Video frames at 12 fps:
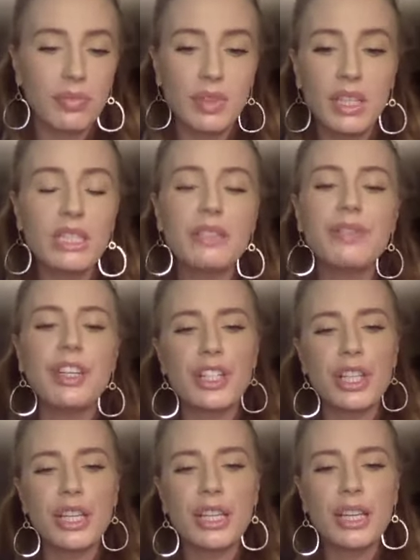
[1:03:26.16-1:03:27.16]

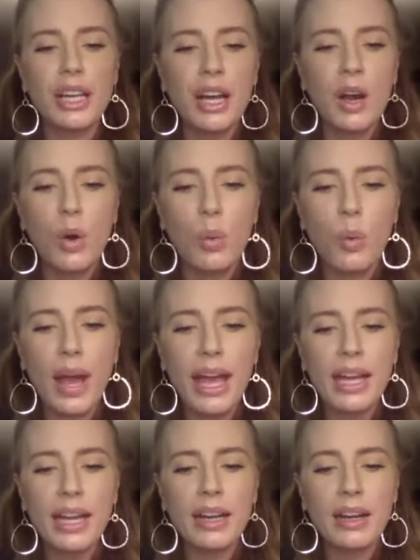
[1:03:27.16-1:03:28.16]
division.
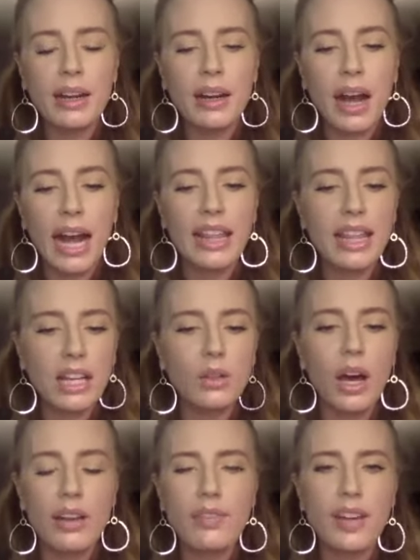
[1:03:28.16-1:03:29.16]
When I think a
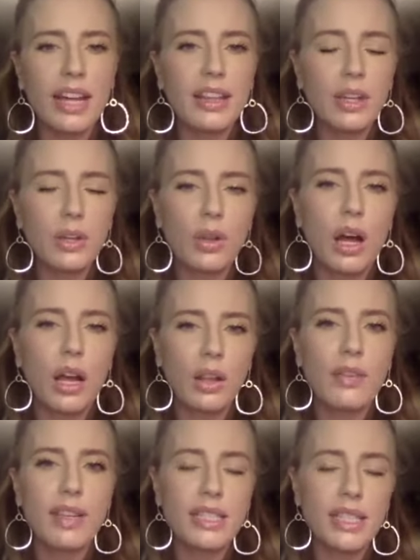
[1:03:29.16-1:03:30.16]
lot of it, I think a
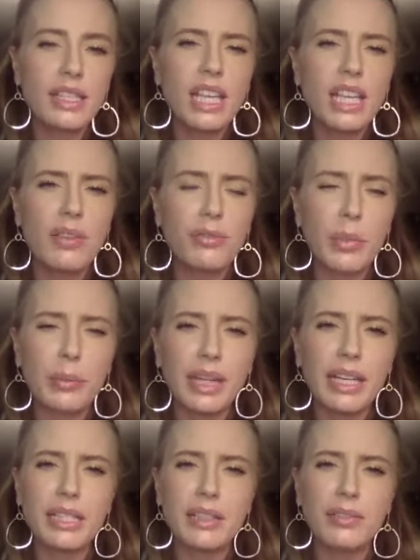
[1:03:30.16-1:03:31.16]
lot of it does come from a
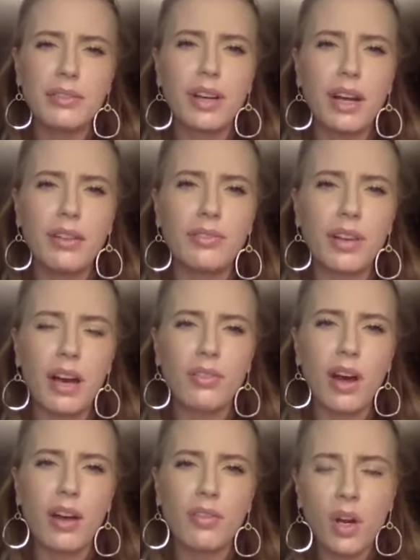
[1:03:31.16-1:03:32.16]
place of
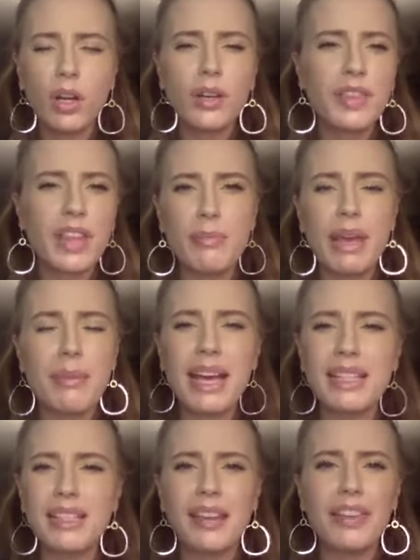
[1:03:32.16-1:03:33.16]
hurt that maybe
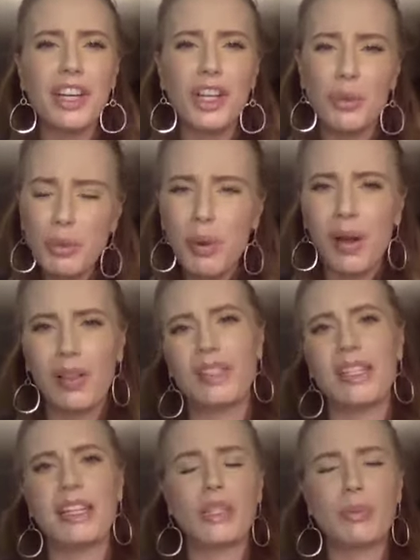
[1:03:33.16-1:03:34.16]
has nothing to do with
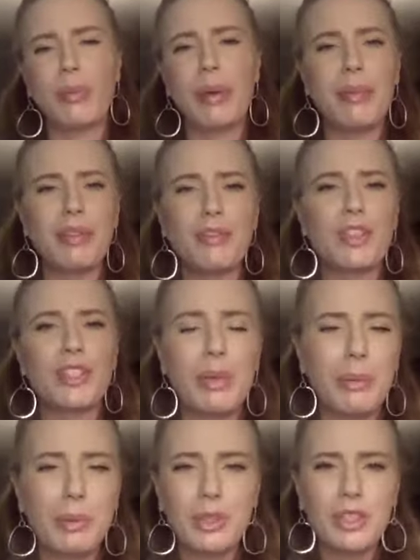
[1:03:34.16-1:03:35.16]
politics, but maybe for some
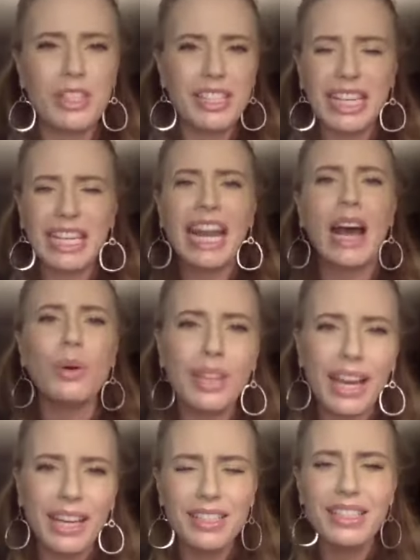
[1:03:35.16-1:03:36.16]
people, it's just like an
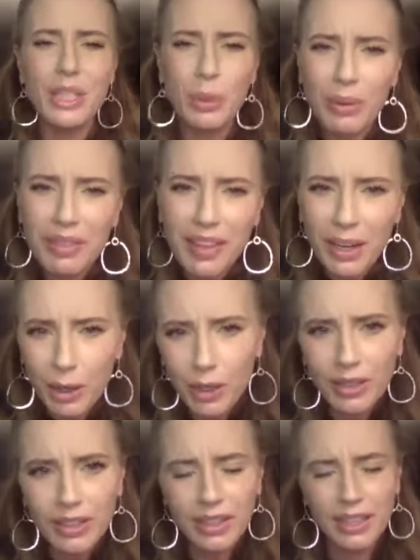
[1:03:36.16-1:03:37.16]
outlet to deal with that
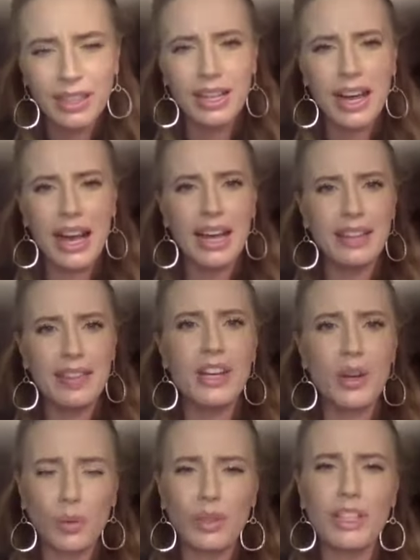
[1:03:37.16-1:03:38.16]
hurt
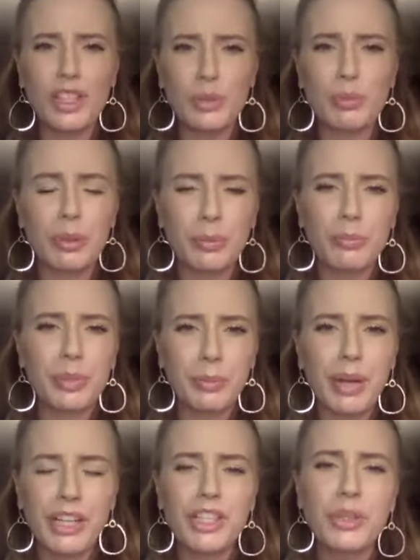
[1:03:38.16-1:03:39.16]
that only just
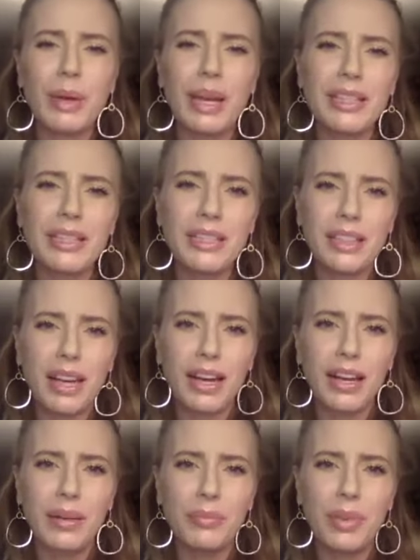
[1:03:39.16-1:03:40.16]
perpetuates
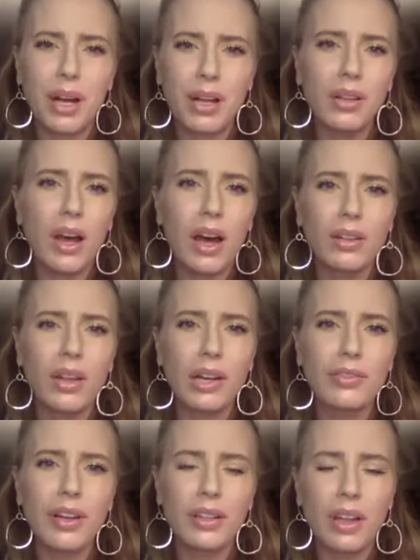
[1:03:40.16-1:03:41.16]
a lot
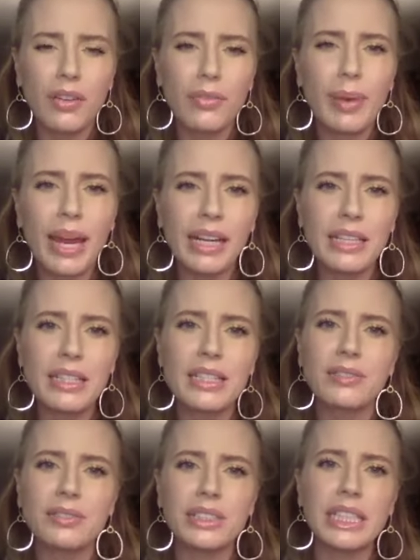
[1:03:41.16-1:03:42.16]
of pain and
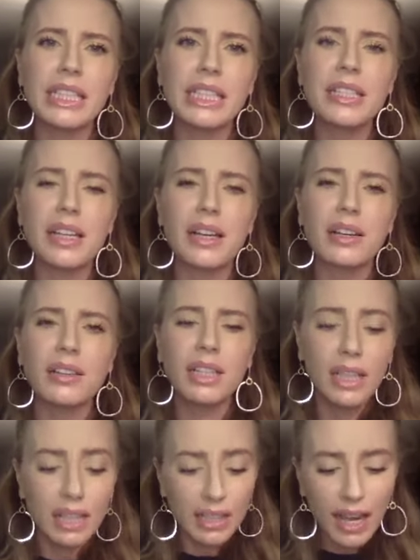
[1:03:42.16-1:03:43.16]
suffering. So
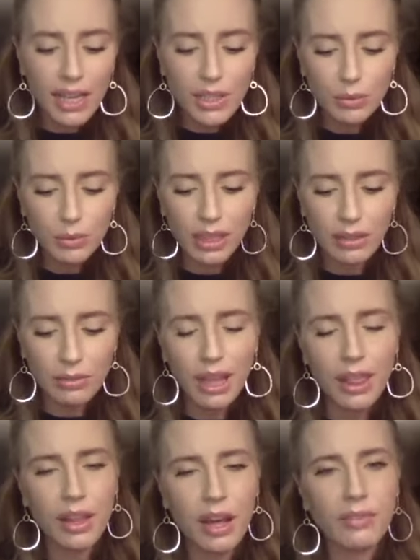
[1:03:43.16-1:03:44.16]
yeah, it's a
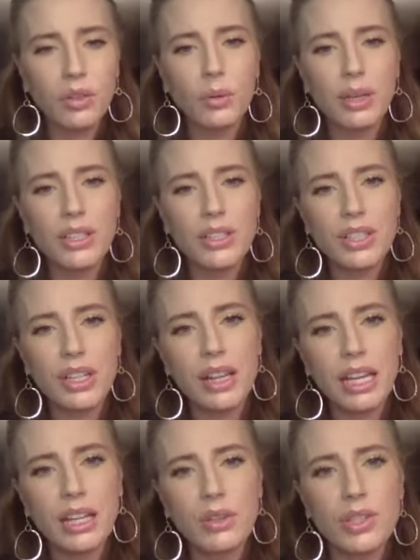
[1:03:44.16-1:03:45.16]
really thoughtful question.
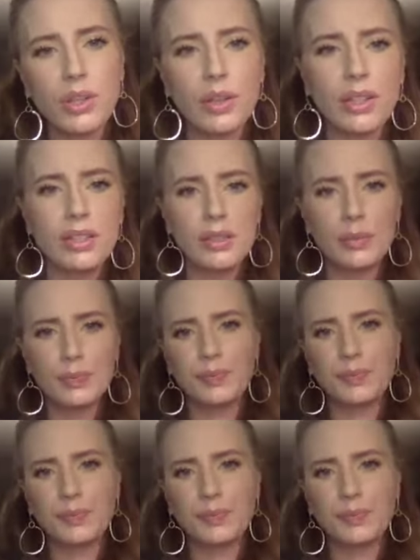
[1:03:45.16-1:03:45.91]
Thank you, Jonas.